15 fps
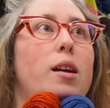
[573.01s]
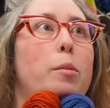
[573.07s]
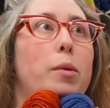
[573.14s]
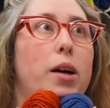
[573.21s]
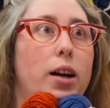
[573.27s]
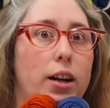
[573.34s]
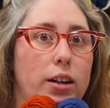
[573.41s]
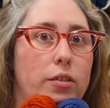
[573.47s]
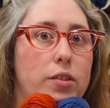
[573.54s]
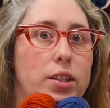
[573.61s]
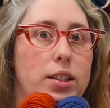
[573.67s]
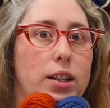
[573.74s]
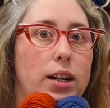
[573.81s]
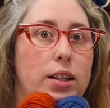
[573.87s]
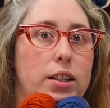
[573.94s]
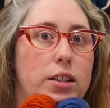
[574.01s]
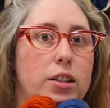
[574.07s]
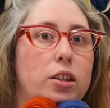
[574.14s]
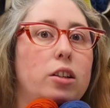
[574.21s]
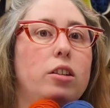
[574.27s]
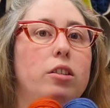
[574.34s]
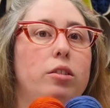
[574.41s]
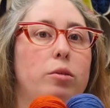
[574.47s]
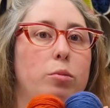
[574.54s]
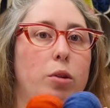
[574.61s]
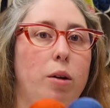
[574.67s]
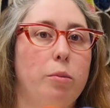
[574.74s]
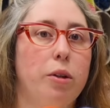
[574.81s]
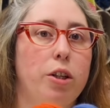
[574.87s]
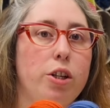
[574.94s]
kind of decided on what
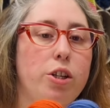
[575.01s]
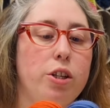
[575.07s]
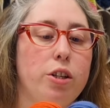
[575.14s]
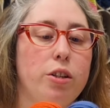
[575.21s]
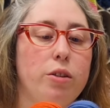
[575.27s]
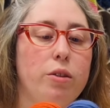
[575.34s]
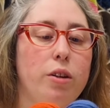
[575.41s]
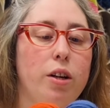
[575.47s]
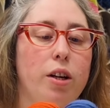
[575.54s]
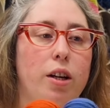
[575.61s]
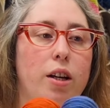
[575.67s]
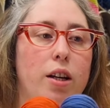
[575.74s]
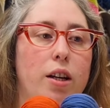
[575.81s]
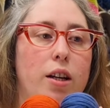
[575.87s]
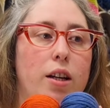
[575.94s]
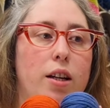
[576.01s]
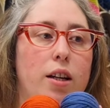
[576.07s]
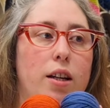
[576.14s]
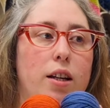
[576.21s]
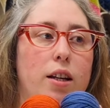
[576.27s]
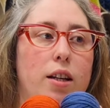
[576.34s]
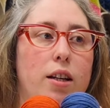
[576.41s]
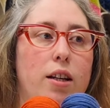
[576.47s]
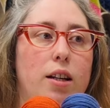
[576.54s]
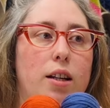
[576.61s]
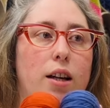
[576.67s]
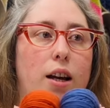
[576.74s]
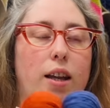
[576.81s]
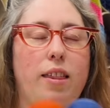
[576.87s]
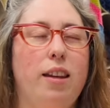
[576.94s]
I'm going to do.
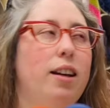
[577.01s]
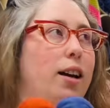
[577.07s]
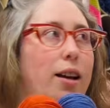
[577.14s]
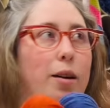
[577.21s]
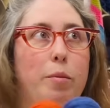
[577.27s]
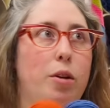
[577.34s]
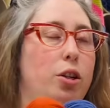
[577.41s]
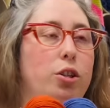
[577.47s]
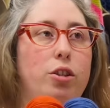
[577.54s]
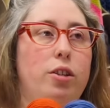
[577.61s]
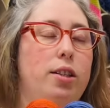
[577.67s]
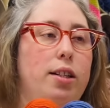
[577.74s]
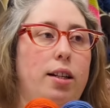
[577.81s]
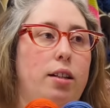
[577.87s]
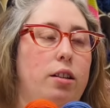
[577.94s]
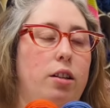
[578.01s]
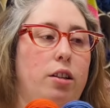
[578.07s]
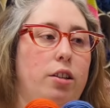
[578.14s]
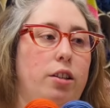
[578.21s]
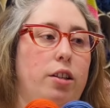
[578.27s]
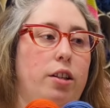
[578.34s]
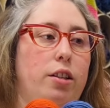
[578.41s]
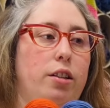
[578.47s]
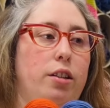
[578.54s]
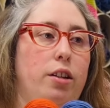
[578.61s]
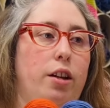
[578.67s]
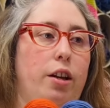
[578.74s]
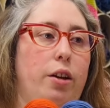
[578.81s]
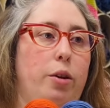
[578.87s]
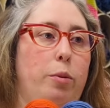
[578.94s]
I think I am going to do the Dela cardigan,
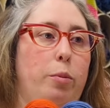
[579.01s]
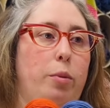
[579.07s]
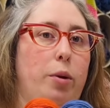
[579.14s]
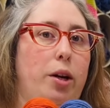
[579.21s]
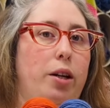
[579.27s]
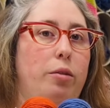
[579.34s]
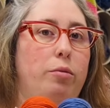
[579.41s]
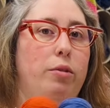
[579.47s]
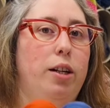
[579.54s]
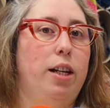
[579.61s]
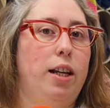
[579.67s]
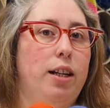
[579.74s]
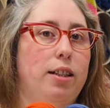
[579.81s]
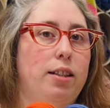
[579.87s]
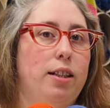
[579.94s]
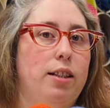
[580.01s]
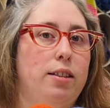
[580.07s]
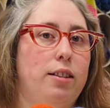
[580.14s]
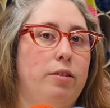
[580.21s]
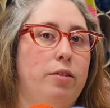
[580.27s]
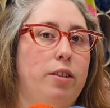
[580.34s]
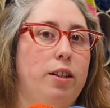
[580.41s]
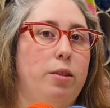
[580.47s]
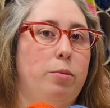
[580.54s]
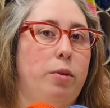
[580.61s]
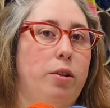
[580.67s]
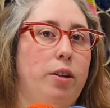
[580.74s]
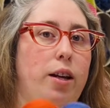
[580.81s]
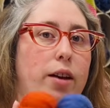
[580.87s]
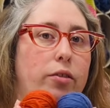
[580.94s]
and I'm really excited for this
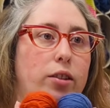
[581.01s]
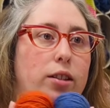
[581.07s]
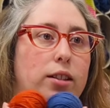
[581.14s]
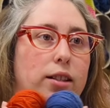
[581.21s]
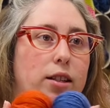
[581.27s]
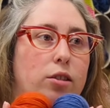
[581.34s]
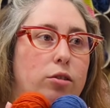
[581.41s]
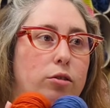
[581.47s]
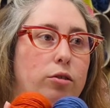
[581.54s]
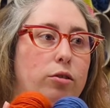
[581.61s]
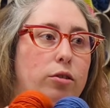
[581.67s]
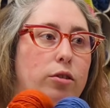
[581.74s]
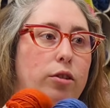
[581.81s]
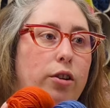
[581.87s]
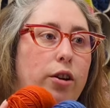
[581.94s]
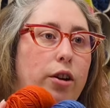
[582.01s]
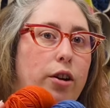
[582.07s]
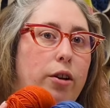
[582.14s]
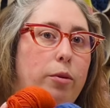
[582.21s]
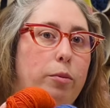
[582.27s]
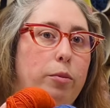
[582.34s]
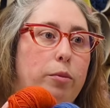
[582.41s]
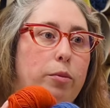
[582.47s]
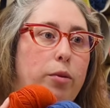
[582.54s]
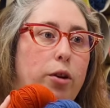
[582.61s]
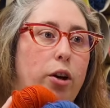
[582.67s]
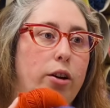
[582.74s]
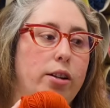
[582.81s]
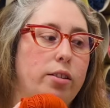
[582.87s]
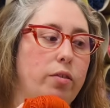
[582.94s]
one. Ever since I saw
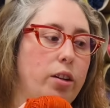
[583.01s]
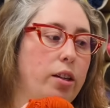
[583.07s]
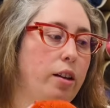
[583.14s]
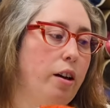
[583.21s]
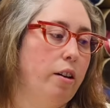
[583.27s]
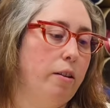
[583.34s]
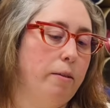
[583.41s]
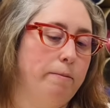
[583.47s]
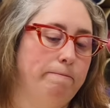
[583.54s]
Connie's video,